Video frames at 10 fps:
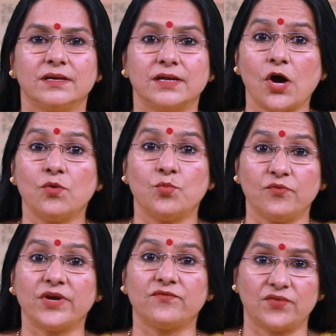now
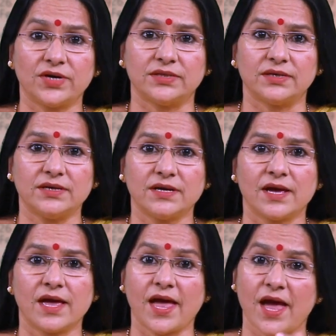moving further,
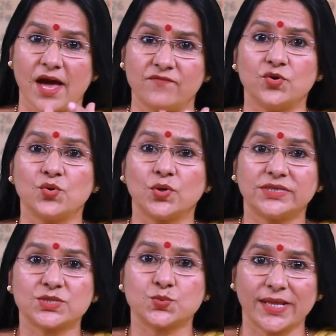have you
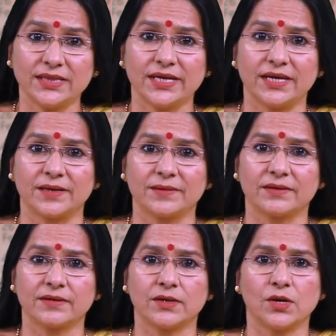noticed one thing?
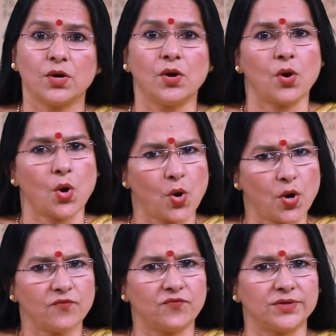
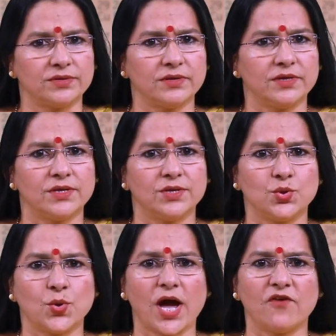Often
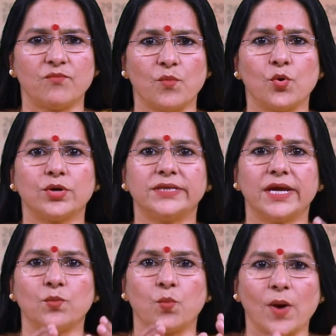you have more
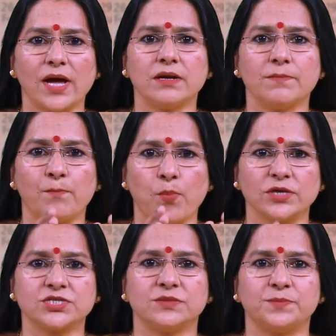than one
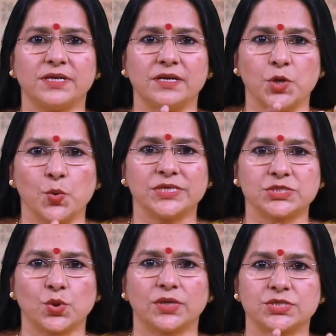possible
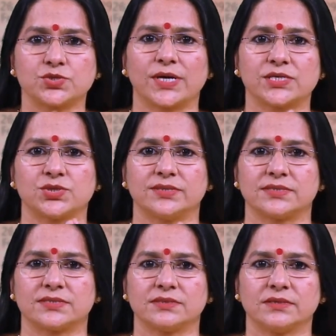Lewis dot
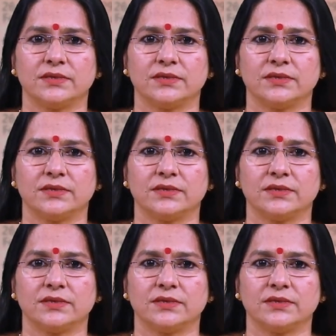structures,